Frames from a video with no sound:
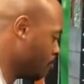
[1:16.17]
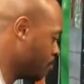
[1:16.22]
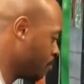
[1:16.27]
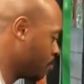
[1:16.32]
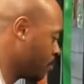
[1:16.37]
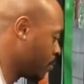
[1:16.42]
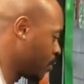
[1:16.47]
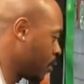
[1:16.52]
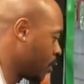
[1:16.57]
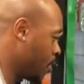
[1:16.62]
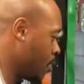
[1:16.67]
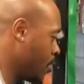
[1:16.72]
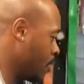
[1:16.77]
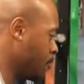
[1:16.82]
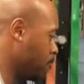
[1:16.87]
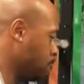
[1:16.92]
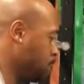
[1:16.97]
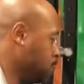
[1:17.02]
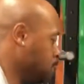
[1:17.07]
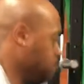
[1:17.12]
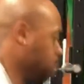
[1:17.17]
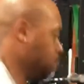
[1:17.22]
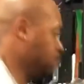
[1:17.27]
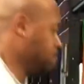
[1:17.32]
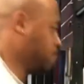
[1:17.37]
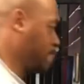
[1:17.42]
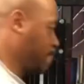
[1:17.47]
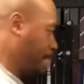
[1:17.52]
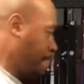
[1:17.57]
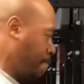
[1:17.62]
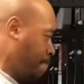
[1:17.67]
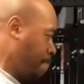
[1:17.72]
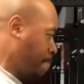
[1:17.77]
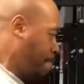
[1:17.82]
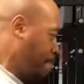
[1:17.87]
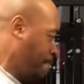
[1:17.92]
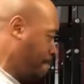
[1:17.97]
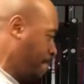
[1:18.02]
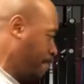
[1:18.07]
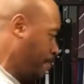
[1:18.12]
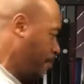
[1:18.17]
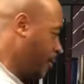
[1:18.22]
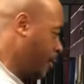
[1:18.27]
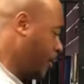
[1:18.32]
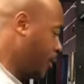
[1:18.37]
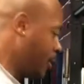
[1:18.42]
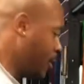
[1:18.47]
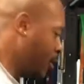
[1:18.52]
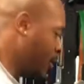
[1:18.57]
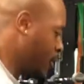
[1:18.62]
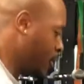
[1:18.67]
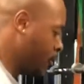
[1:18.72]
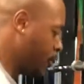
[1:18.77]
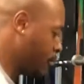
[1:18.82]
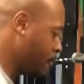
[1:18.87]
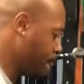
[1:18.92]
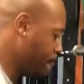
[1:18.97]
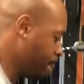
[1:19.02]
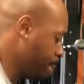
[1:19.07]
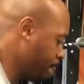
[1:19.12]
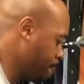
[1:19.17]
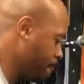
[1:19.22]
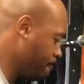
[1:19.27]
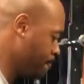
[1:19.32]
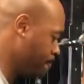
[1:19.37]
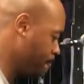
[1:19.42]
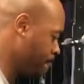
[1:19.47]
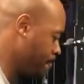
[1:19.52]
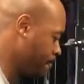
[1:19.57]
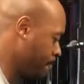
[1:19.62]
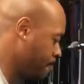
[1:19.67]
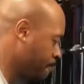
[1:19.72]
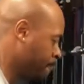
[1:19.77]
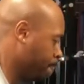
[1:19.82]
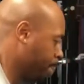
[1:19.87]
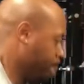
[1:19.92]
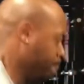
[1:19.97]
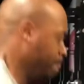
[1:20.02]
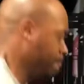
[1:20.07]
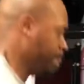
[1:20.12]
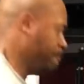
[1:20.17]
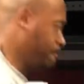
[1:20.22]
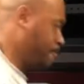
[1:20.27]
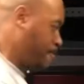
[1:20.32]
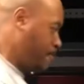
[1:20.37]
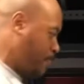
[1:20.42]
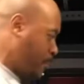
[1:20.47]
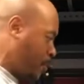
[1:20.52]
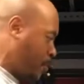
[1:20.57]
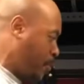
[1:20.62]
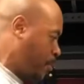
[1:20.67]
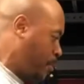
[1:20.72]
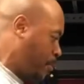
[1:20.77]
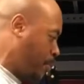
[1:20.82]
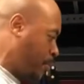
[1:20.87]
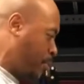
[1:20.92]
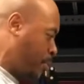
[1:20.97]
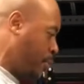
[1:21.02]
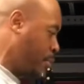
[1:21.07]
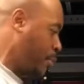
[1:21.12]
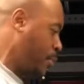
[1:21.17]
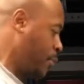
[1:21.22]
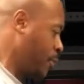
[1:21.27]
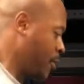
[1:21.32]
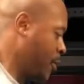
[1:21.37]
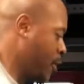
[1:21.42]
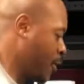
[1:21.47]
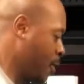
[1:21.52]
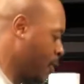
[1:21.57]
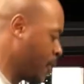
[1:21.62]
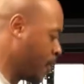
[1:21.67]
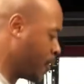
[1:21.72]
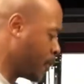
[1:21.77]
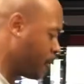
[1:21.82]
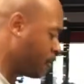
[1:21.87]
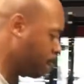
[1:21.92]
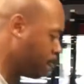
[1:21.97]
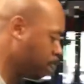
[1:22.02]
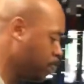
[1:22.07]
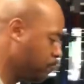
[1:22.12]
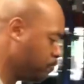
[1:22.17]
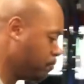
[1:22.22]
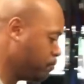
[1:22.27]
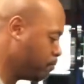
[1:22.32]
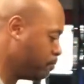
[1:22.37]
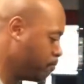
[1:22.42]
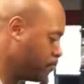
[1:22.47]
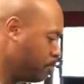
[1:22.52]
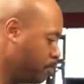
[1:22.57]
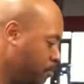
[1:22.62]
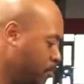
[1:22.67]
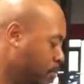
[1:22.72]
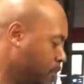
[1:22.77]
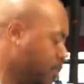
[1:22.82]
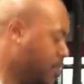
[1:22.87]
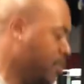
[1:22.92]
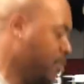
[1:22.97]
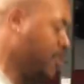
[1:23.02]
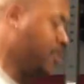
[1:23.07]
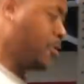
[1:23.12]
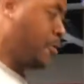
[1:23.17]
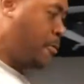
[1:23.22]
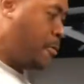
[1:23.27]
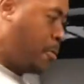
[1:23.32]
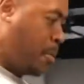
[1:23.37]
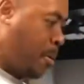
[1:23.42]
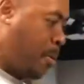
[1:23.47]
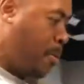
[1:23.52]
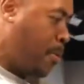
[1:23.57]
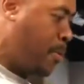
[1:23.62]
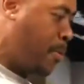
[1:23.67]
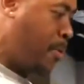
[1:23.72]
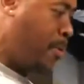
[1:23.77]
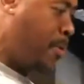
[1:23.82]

skill set in the weight room, improve your strength, improve your speed, you have to know your max. The reason why athletes know their